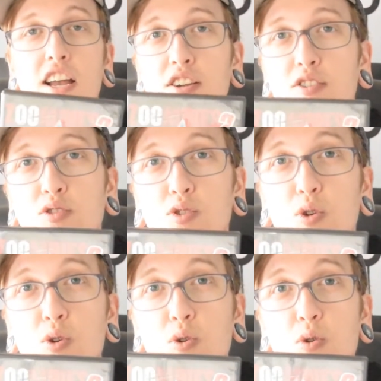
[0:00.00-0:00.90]

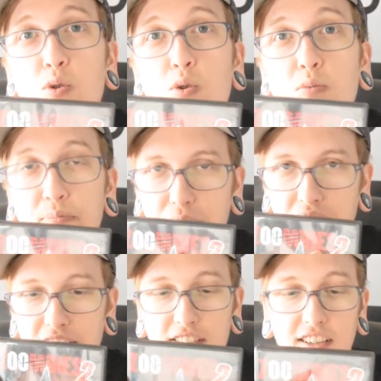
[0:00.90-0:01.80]

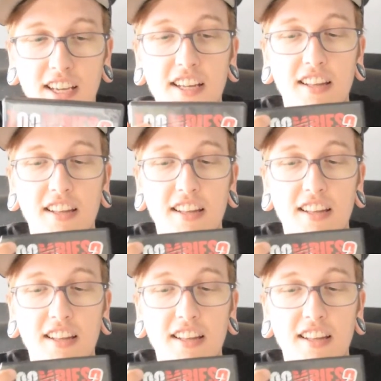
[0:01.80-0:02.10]
Zombies. You get it?